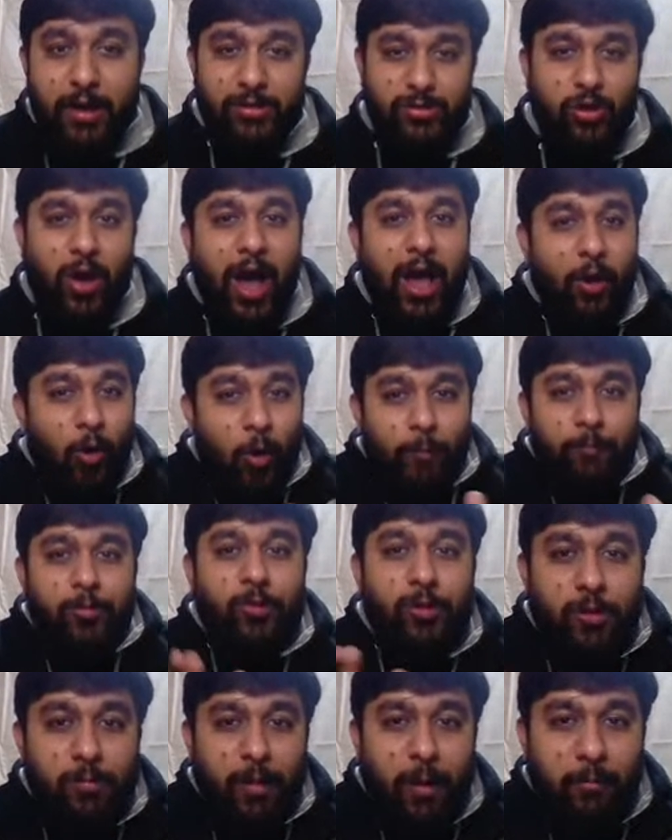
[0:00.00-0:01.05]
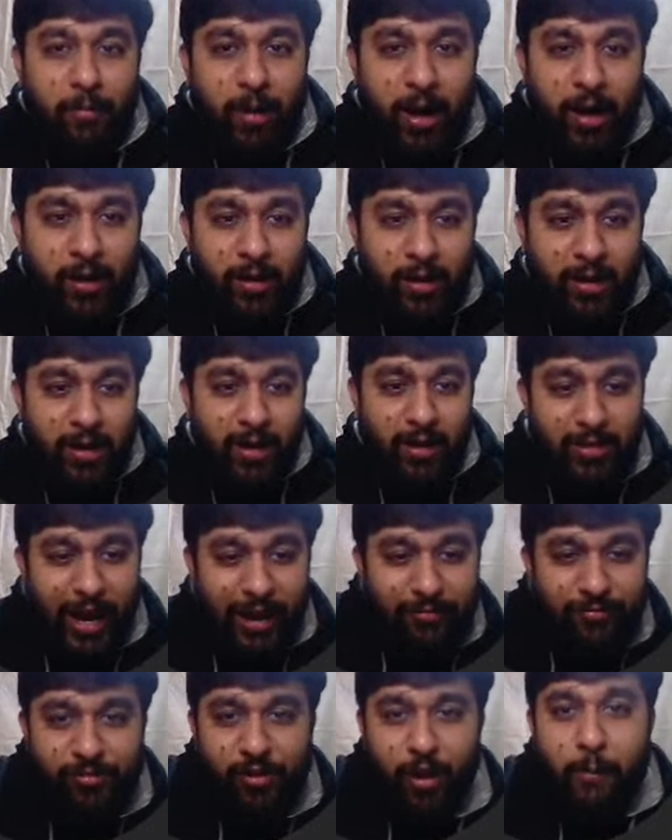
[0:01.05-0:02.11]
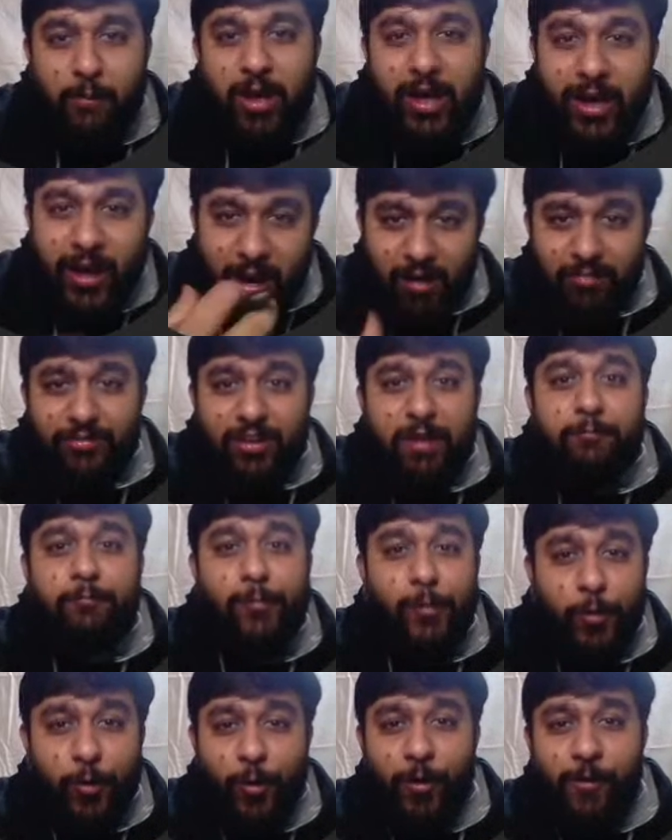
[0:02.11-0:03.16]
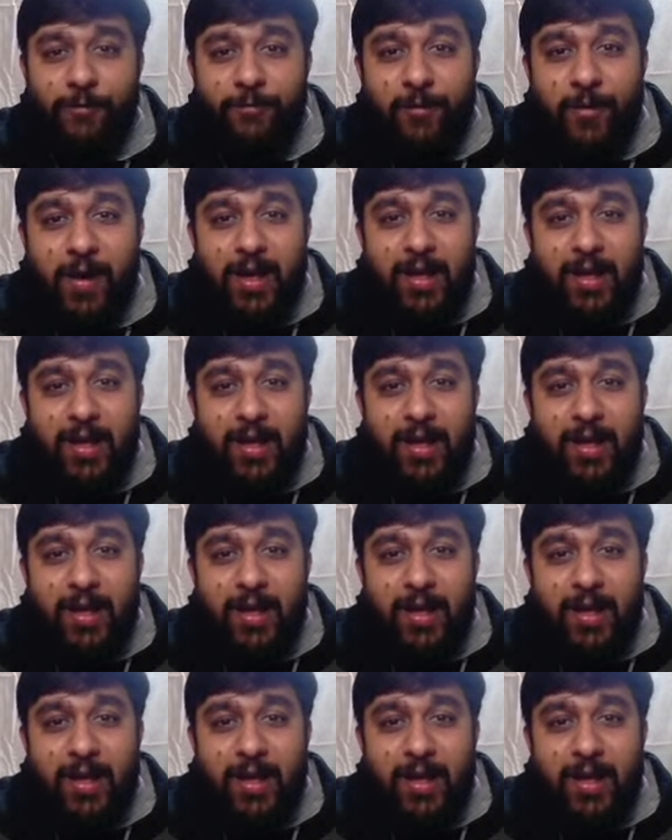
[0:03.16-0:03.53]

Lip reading: So I hope you remember that from here we prove